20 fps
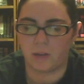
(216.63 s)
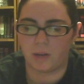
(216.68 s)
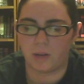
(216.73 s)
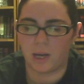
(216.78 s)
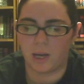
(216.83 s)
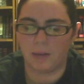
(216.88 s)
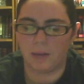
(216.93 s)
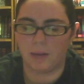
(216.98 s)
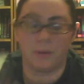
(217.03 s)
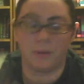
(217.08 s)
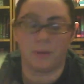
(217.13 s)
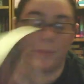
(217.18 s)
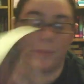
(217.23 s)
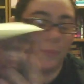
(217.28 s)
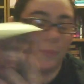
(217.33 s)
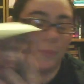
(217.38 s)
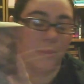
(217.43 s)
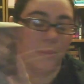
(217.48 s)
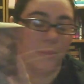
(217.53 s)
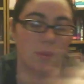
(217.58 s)
I don't know.
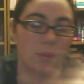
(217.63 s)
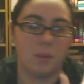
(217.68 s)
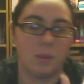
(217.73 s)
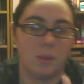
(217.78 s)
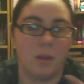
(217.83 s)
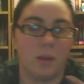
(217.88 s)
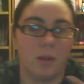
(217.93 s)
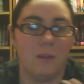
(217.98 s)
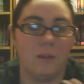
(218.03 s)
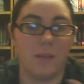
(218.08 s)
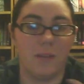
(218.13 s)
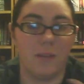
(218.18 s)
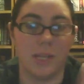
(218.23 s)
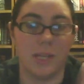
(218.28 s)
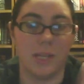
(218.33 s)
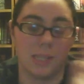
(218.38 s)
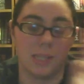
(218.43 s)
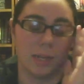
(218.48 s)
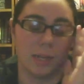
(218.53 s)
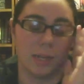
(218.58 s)
Fantasy.
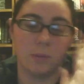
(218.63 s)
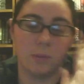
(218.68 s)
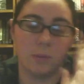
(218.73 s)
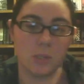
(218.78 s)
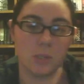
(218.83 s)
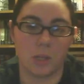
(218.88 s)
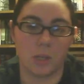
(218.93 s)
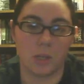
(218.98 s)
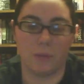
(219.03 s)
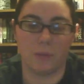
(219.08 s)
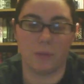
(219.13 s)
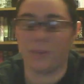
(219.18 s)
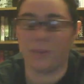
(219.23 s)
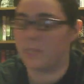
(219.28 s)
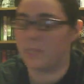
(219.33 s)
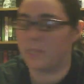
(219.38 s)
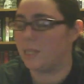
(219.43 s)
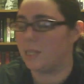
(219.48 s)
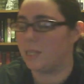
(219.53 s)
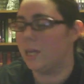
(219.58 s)
I'm just gonna go with
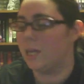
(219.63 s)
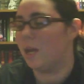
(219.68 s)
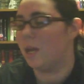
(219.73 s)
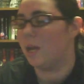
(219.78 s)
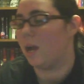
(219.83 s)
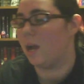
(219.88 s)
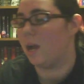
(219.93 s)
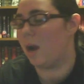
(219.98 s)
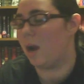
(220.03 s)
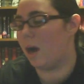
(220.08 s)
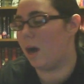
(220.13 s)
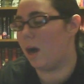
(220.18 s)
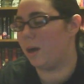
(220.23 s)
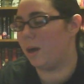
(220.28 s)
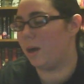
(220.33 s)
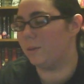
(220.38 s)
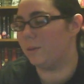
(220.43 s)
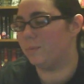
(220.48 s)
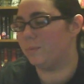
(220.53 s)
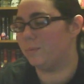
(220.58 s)
fantasy.
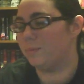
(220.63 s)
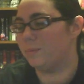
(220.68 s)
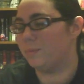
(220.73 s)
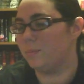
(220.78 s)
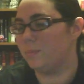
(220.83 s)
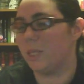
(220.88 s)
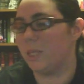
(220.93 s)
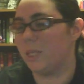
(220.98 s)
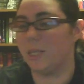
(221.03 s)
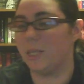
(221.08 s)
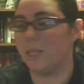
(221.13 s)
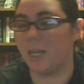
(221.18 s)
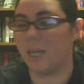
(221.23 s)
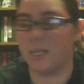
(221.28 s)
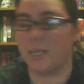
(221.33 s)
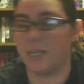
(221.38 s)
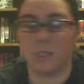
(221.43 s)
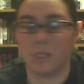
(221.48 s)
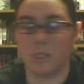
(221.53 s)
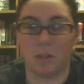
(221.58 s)
And again, it's
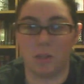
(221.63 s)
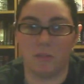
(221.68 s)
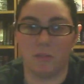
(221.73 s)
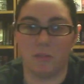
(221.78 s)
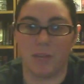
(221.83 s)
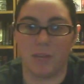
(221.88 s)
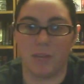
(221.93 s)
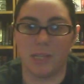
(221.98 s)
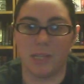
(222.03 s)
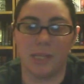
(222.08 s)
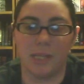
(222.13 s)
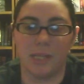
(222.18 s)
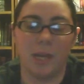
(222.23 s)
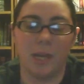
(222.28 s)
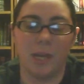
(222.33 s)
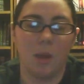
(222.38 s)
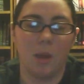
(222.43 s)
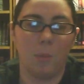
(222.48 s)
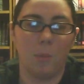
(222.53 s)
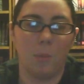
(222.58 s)
adult fantasy.
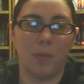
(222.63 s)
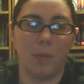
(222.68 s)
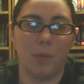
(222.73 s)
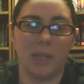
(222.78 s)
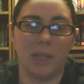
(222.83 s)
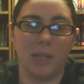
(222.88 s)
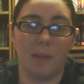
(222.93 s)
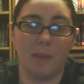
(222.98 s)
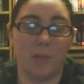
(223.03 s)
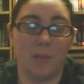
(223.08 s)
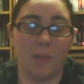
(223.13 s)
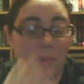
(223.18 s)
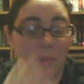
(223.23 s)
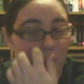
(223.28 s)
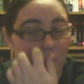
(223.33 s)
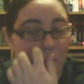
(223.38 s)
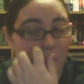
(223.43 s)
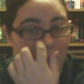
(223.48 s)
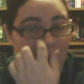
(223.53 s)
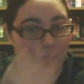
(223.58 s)
But I really
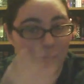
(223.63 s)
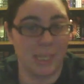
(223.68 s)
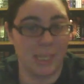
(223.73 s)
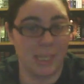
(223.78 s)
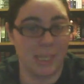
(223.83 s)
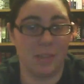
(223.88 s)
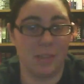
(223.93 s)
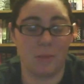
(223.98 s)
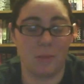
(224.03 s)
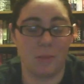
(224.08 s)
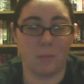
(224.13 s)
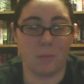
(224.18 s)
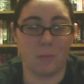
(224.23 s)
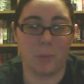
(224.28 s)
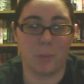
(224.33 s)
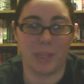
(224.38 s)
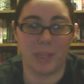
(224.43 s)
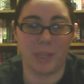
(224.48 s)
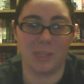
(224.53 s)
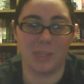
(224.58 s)
wanted to see the
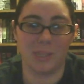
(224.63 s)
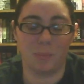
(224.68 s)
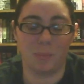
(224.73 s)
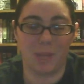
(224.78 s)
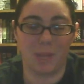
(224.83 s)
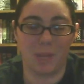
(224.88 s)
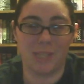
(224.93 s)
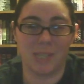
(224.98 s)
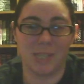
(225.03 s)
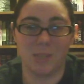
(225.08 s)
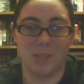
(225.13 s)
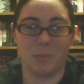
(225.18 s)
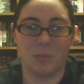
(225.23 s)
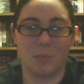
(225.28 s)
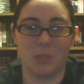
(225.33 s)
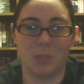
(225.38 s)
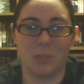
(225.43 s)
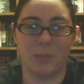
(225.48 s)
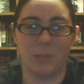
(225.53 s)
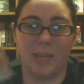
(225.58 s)
romance blossom
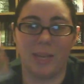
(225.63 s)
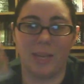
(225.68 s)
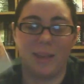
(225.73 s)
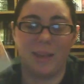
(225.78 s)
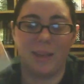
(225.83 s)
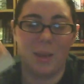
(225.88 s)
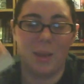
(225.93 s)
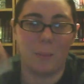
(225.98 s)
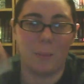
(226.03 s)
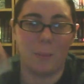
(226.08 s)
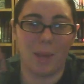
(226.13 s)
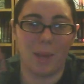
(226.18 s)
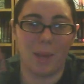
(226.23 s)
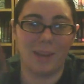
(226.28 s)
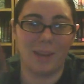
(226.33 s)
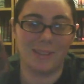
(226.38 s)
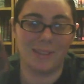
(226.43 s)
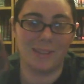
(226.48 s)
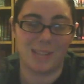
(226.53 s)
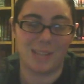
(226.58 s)
between Meg and
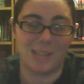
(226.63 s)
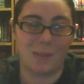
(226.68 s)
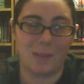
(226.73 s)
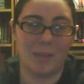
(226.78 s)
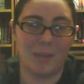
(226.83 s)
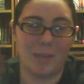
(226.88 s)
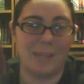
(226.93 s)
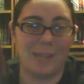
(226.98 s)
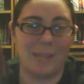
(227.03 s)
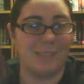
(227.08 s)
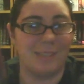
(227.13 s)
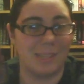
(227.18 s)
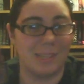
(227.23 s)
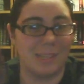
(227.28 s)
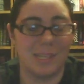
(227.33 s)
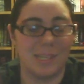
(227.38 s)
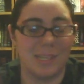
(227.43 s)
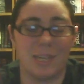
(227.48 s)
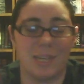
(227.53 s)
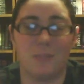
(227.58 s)
Simon, and it doesn't,
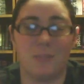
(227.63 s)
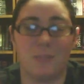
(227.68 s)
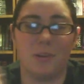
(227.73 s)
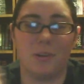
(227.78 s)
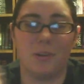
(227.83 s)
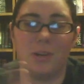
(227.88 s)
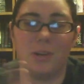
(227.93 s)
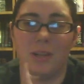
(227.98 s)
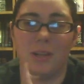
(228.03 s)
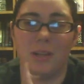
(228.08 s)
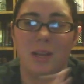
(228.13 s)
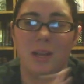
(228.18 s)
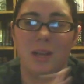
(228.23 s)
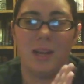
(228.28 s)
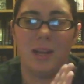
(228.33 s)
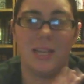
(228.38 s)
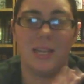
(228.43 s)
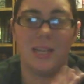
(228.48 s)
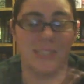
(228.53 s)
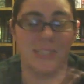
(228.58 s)
and I've heard
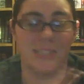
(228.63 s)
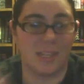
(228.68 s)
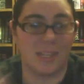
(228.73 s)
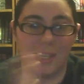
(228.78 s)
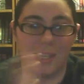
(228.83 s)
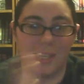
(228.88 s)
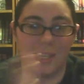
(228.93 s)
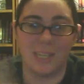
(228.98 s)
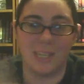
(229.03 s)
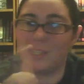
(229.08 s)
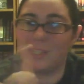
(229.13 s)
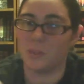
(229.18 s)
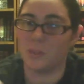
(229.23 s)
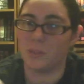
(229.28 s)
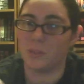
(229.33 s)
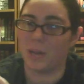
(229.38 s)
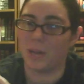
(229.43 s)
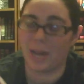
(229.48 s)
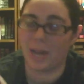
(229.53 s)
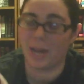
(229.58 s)
it doesn't in this one
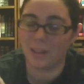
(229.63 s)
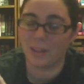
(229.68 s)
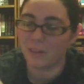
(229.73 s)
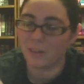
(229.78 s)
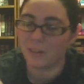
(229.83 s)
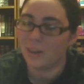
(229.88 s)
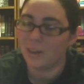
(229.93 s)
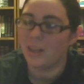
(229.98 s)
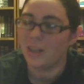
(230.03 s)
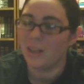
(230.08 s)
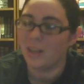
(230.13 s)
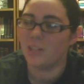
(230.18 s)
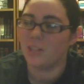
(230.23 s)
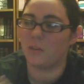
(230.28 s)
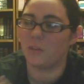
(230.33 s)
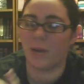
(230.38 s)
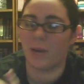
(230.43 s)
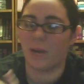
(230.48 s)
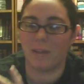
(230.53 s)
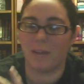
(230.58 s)
either, so
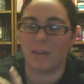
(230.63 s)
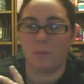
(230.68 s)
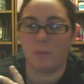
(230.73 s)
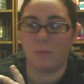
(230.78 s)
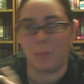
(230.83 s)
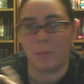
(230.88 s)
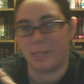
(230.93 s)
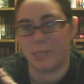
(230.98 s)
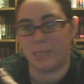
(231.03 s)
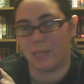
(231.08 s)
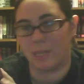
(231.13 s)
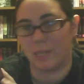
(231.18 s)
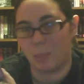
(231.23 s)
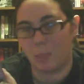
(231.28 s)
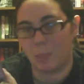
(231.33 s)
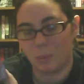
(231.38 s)
I haven't picked it up.